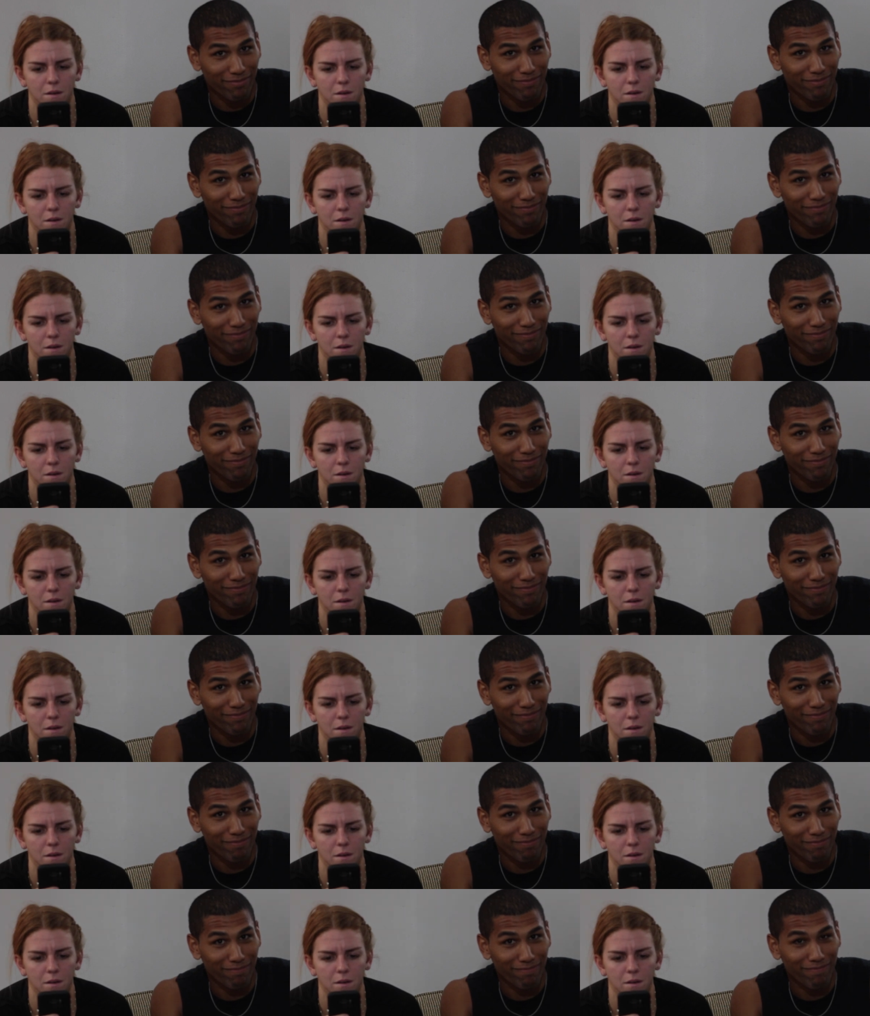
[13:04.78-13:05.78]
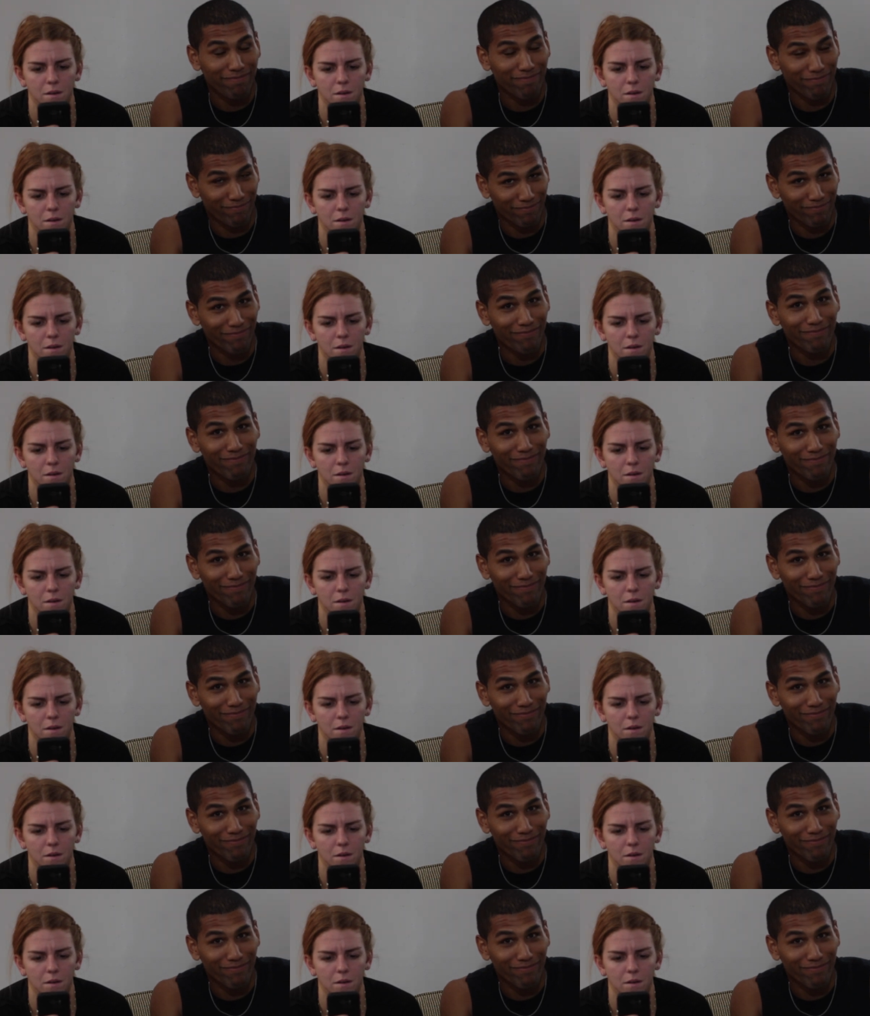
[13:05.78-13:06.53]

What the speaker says: (no one is talking)